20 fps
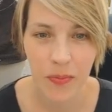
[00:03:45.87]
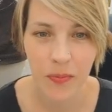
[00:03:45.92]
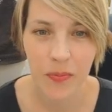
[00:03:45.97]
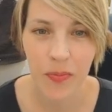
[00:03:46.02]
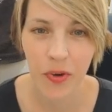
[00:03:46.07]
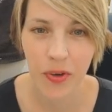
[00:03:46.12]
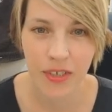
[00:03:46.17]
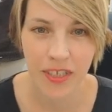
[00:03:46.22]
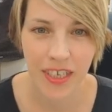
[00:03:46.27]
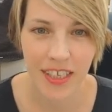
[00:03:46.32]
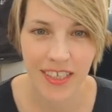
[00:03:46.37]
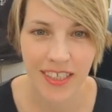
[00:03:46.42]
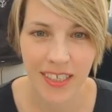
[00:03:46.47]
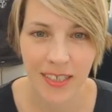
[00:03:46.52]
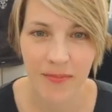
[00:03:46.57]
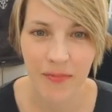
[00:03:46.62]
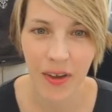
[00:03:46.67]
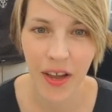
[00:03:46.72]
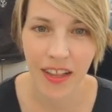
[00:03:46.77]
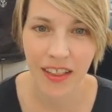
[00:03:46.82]
projects
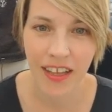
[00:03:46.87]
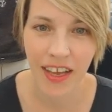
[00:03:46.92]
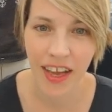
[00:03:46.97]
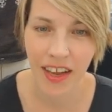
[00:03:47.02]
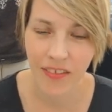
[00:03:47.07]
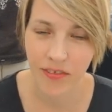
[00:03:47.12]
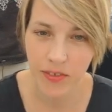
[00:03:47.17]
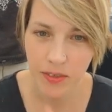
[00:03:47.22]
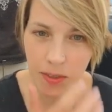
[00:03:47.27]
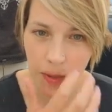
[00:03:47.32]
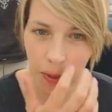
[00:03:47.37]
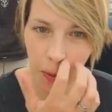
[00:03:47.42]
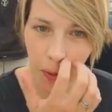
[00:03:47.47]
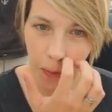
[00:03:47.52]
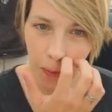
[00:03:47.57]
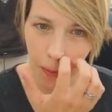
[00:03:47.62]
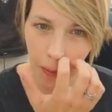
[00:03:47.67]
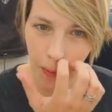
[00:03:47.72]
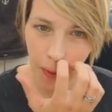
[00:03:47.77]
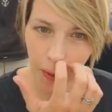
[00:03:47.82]
in my life.
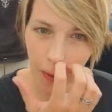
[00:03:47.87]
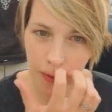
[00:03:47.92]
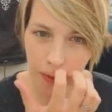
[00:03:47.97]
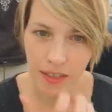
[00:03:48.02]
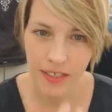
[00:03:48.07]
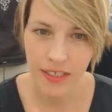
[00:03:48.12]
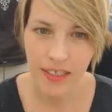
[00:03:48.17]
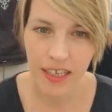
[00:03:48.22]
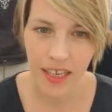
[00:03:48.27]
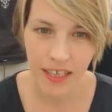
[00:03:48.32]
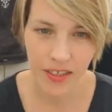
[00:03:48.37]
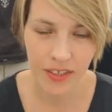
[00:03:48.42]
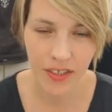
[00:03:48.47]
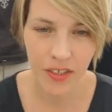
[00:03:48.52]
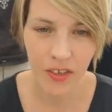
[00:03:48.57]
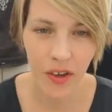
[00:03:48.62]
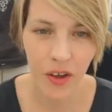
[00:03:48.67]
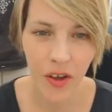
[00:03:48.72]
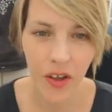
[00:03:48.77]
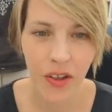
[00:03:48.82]
So the test
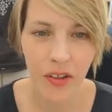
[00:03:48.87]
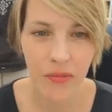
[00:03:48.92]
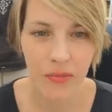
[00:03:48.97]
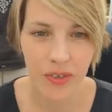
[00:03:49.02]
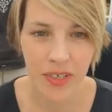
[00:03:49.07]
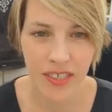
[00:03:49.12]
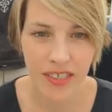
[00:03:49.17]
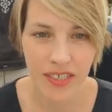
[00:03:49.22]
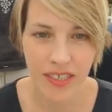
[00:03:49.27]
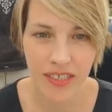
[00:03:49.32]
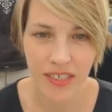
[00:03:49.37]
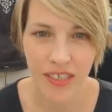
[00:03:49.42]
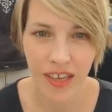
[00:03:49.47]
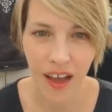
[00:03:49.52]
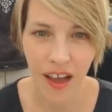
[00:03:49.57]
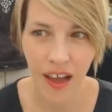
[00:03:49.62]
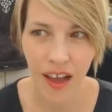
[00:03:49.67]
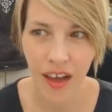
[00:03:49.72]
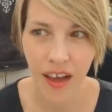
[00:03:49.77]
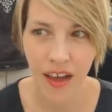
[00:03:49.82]
call was
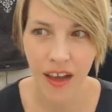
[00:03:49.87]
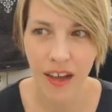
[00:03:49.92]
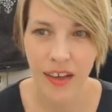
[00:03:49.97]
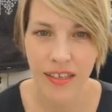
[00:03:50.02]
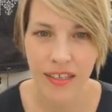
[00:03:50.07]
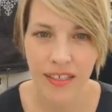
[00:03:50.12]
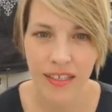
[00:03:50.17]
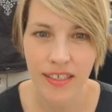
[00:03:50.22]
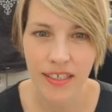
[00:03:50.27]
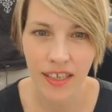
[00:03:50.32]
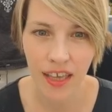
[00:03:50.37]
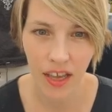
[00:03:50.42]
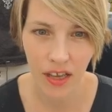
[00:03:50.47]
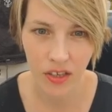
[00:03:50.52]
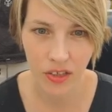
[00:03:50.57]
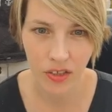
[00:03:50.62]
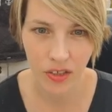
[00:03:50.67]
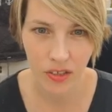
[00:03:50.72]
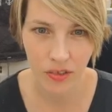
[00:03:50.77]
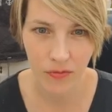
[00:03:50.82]

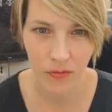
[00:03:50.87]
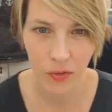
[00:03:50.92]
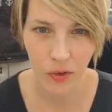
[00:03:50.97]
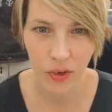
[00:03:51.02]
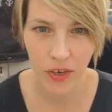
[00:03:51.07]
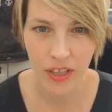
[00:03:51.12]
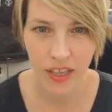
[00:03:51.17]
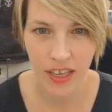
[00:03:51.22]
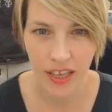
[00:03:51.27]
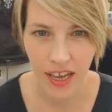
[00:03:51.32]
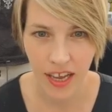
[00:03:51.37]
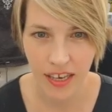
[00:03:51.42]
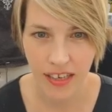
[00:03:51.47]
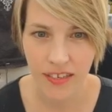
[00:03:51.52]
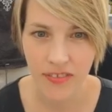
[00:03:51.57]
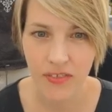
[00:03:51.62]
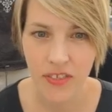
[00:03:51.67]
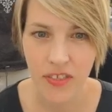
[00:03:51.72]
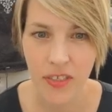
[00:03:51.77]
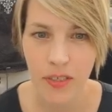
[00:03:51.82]
scheduled for the end
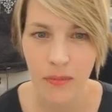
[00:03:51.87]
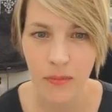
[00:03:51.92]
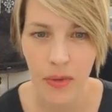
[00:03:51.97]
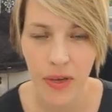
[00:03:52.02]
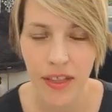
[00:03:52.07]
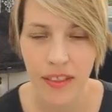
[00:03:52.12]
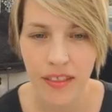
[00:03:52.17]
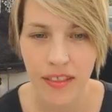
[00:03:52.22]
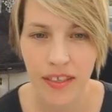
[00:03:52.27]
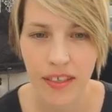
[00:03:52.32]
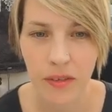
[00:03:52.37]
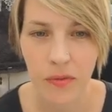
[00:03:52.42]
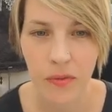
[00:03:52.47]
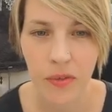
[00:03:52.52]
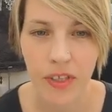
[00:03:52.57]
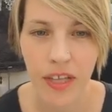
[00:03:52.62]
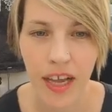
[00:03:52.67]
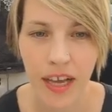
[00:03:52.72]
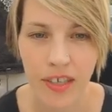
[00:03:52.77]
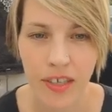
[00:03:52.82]
of this month. It
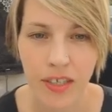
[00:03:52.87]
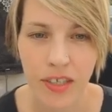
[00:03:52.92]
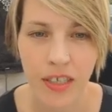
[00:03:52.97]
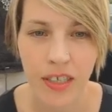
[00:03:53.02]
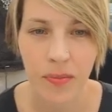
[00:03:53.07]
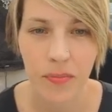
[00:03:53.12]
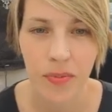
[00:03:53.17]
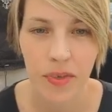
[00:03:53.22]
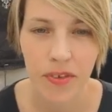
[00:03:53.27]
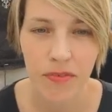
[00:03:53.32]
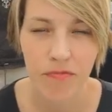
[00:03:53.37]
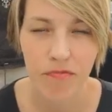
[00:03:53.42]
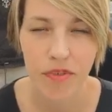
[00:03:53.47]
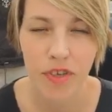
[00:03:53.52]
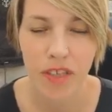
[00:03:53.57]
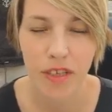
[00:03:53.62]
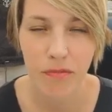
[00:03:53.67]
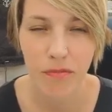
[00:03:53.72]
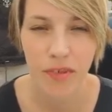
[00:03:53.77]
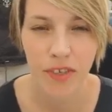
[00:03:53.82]
will actually be
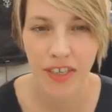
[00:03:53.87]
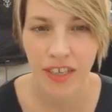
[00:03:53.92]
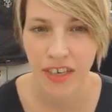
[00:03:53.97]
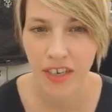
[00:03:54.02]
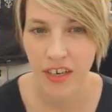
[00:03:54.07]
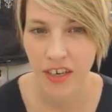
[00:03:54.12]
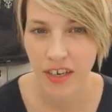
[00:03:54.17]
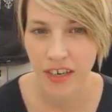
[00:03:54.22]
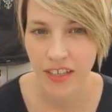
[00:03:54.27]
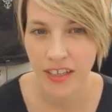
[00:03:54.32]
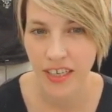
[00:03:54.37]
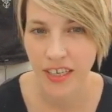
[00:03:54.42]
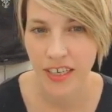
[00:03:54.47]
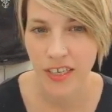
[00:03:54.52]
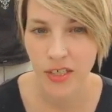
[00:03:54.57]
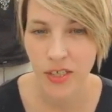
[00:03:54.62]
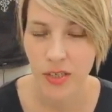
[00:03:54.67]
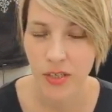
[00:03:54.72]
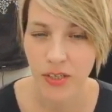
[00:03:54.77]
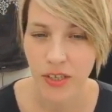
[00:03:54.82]
really, really early
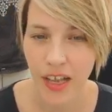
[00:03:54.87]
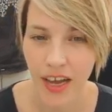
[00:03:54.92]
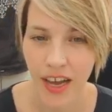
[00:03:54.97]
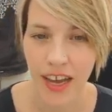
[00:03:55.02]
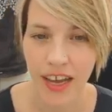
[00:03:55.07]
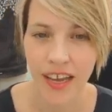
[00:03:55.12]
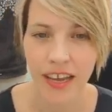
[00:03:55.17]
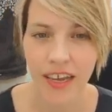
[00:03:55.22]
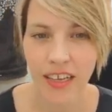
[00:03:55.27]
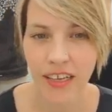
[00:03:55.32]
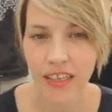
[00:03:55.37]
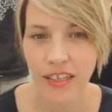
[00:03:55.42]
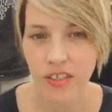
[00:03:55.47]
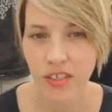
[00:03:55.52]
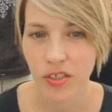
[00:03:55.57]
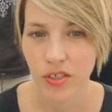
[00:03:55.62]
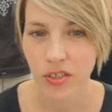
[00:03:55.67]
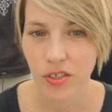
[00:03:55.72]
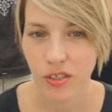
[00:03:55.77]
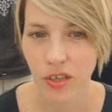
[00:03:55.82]
in July.
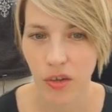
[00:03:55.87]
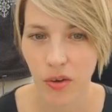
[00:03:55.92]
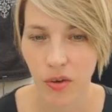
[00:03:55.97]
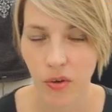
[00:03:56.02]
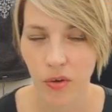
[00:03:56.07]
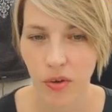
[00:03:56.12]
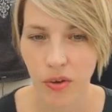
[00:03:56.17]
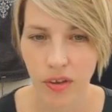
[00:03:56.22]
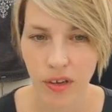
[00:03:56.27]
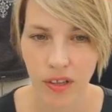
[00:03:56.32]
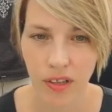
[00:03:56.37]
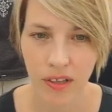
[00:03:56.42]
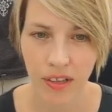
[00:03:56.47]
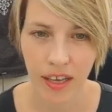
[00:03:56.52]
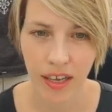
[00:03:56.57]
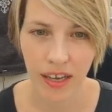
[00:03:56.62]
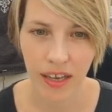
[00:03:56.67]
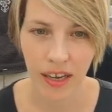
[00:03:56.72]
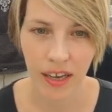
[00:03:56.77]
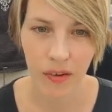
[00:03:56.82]
So
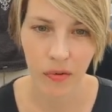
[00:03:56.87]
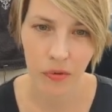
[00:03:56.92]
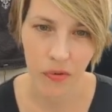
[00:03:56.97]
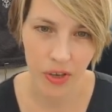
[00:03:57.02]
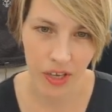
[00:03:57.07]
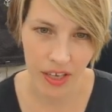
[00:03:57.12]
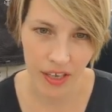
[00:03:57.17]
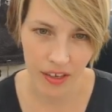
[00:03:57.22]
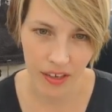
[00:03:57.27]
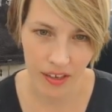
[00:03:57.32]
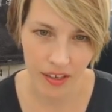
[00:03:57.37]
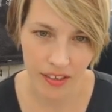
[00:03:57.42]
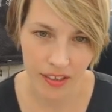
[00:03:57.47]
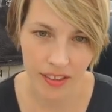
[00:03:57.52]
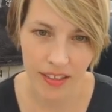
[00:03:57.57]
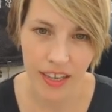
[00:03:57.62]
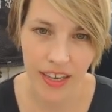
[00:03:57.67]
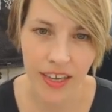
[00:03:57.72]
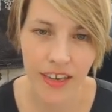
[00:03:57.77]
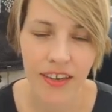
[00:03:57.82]
like a week
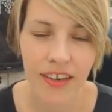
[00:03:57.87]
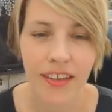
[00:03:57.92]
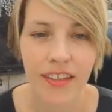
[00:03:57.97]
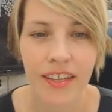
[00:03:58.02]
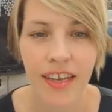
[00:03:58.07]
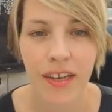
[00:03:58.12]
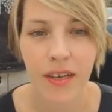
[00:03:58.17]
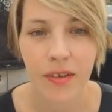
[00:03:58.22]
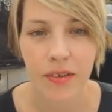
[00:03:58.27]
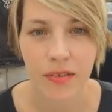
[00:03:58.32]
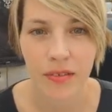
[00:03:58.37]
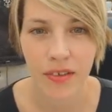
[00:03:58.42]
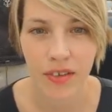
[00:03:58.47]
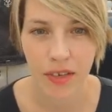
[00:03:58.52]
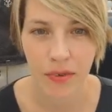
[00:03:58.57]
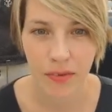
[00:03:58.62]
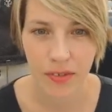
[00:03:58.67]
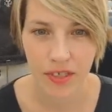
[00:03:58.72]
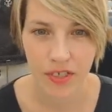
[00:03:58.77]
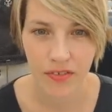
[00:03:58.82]
later than it
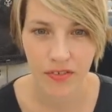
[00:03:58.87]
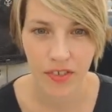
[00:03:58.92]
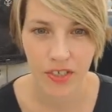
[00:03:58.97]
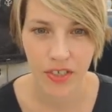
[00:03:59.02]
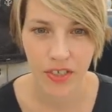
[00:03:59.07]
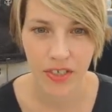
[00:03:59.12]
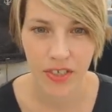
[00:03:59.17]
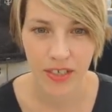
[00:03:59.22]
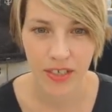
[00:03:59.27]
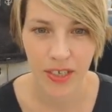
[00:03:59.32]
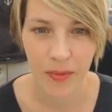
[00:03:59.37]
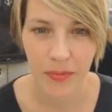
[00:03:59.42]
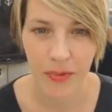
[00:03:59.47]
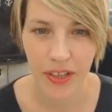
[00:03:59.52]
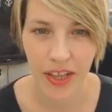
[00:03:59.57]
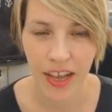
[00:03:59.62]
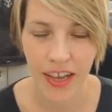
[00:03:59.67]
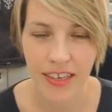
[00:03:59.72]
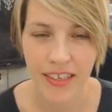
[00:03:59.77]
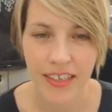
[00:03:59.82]
was originally
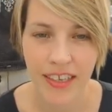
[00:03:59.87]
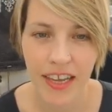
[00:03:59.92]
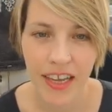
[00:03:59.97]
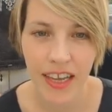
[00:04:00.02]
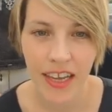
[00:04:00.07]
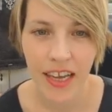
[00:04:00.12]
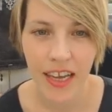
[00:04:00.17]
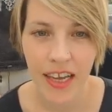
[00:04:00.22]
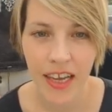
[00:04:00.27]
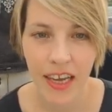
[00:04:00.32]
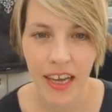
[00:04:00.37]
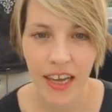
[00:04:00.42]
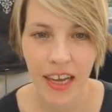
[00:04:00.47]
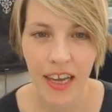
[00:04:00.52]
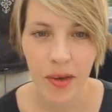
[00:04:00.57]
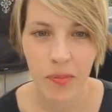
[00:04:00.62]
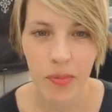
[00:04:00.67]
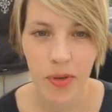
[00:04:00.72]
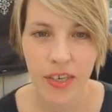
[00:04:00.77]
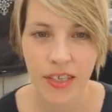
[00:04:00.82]
planned, but